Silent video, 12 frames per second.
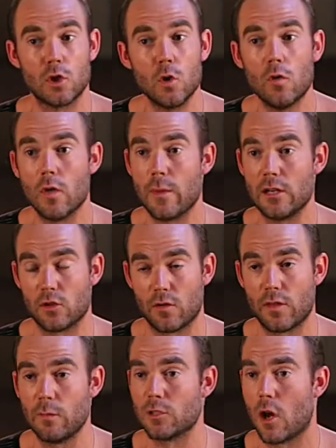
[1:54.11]
are two of the major
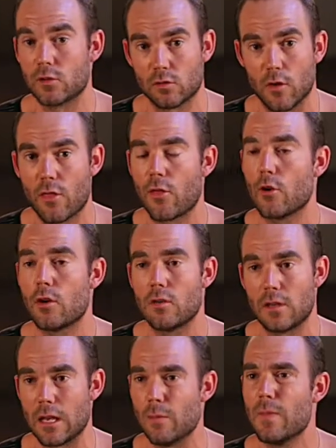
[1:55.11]
themes. And also the
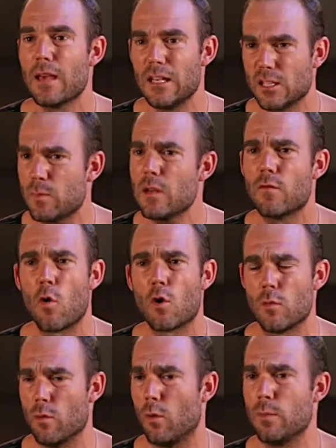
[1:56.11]
third theme is just being
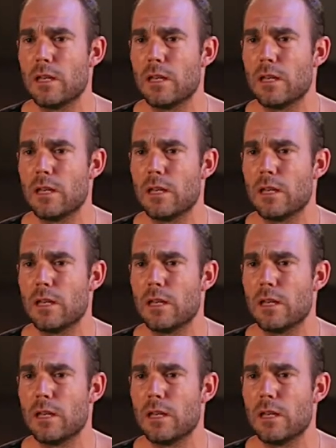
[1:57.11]
vulnerable,